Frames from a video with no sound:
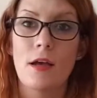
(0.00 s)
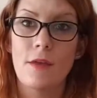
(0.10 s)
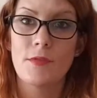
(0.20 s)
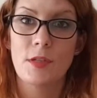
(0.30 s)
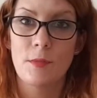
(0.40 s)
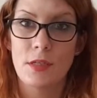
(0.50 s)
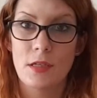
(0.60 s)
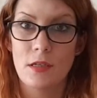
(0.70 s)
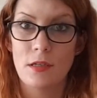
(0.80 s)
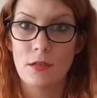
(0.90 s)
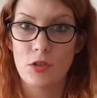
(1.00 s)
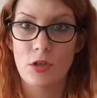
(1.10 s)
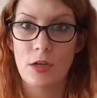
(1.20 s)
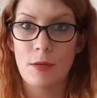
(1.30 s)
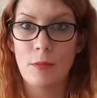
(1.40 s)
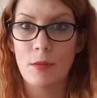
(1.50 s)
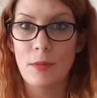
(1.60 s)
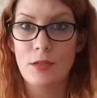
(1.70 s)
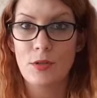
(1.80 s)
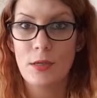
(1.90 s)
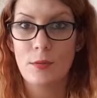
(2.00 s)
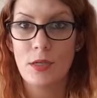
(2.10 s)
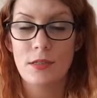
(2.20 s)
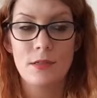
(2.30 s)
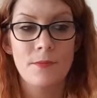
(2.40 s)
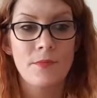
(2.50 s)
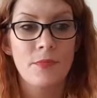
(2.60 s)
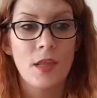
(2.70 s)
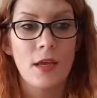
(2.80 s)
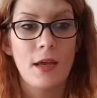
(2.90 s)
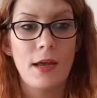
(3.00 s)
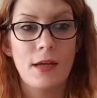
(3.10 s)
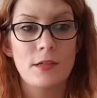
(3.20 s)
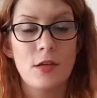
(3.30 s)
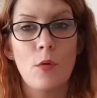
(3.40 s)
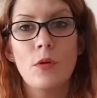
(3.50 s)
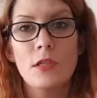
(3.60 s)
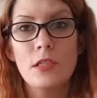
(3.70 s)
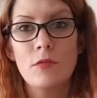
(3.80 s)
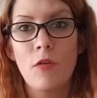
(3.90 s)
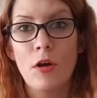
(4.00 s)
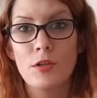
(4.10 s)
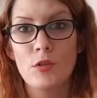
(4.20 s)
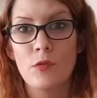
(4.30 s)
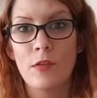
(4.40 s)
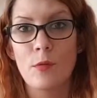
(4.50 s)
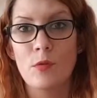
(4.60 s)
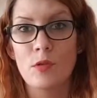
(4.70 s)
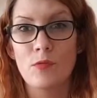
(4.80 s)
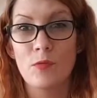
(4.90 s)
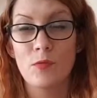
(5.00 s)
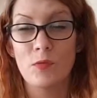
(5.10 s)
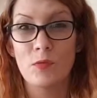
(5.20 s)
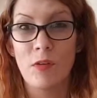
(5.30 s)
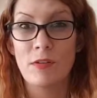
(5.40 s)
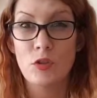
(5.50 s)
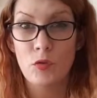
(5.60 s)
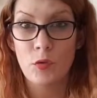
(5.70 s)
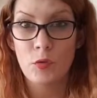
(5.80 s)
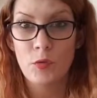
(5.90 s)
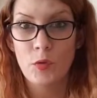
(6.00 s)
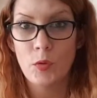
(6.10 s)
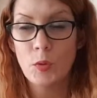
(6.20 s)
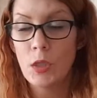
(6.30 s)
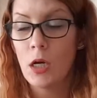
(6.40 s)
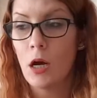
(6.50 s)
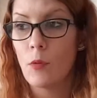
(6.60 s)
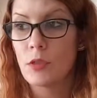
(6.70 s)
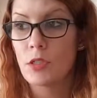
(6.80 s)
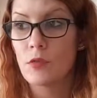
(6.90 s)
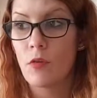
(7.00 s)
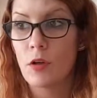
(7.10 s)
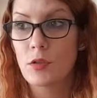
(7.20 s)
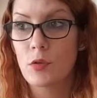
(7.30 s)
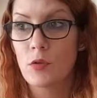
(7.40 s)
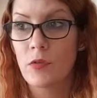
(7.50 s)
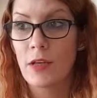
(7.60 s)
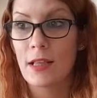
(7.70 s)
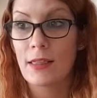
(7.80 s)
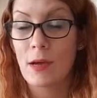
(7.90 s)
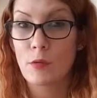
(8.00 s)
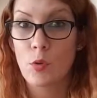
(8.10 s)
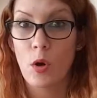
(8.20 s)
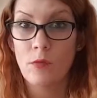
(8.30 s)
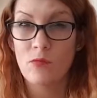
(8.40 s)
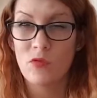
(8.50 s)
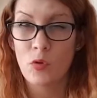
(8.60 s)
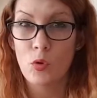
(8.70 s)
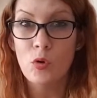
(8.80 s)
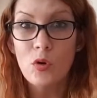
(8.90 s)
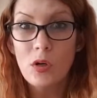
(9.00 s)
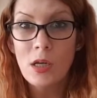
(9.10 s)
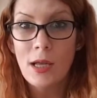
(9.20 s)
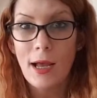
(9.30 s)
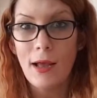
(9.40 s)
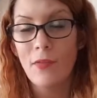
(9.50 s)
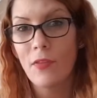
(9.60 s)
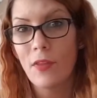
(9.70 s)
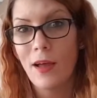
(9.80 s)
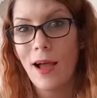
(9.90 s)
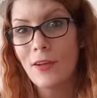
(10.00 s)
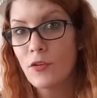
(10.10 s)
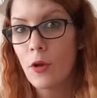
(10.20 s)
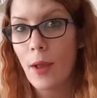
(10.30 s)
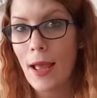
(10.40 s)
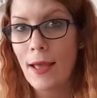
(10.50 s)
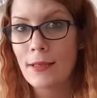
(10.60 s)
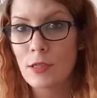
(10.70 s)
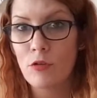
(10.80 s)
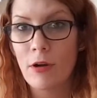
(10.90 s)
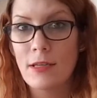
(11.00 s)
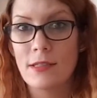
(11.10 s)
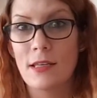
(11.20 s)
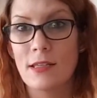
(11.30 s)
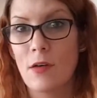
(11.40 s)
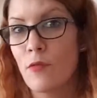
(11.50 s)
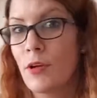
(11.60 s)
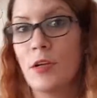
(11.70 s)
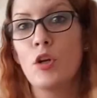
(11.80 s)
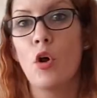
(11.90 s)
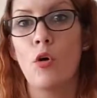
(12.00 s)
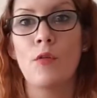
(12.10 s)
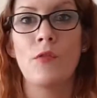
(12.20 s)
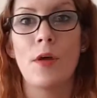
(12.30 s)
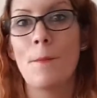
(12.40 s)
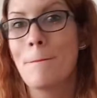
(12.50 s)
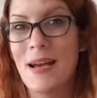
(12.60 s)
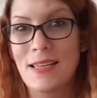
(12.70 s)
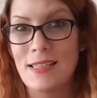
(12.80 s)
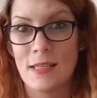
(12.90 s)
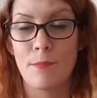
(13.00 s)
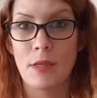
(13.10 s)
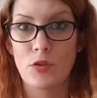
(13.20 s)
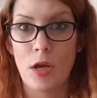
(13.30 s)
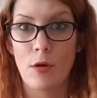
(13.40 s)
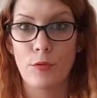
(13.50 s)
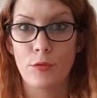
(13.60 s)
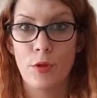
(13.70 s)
of somebody struggling with a mental illness. And I wanted to write a story that was very truthful. I wanted to write a story that was quite raw and that had no airs and graces. I've read a lot of amazing mental health